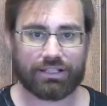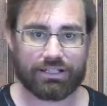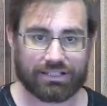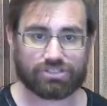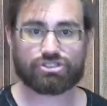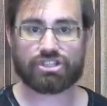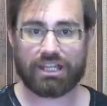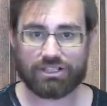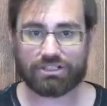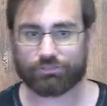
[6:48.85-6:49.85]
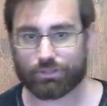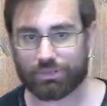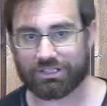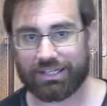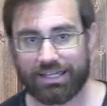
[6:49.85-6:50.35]
exchange of
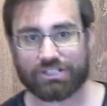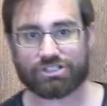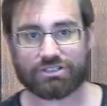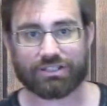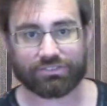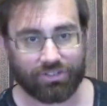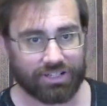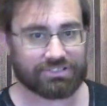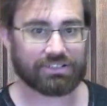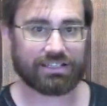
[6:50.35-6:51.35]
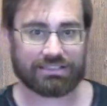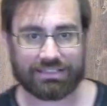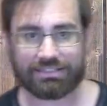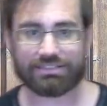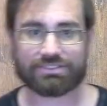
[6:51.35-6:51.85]
communication and thoughts and
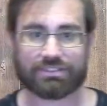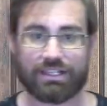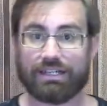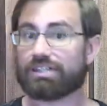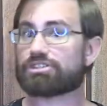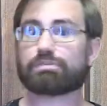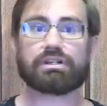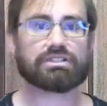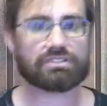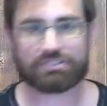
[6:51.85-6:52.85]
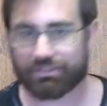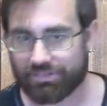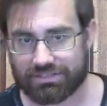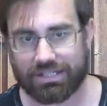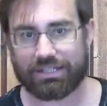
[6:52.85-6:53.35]
ideas and experiences of
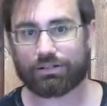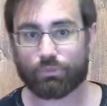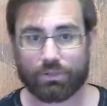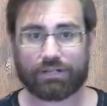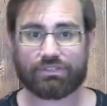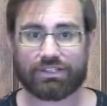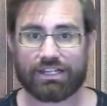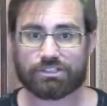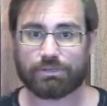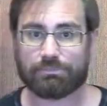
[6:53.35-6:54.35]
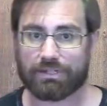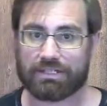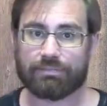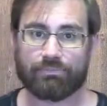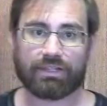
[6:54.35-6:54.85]
the day or whatever the case may be,